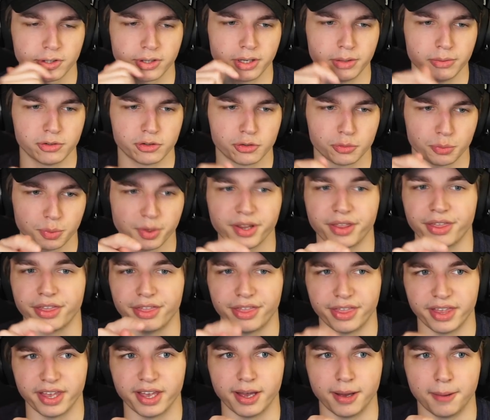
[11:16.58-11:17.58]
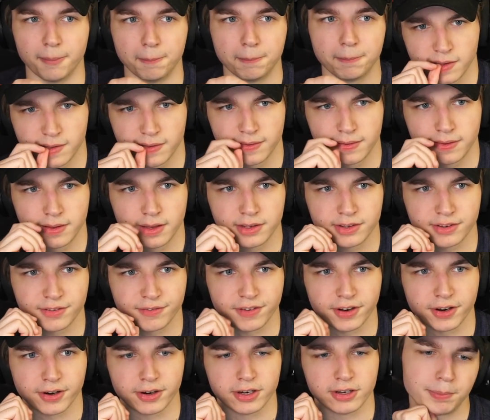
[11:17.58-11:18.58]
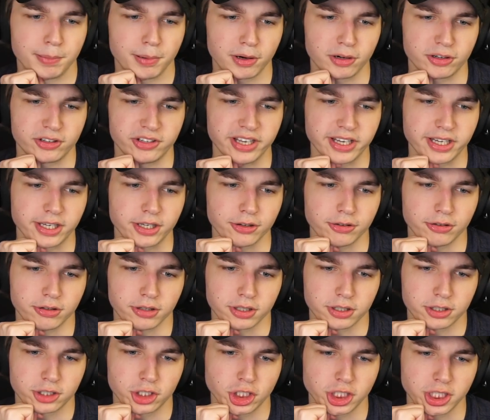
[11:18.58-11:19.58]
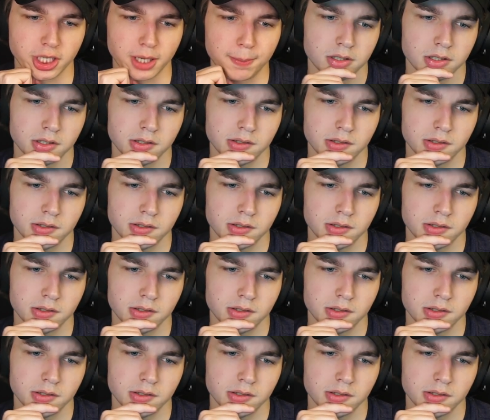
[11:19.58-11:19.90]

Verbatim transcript: he was with them. It's a very particular ship.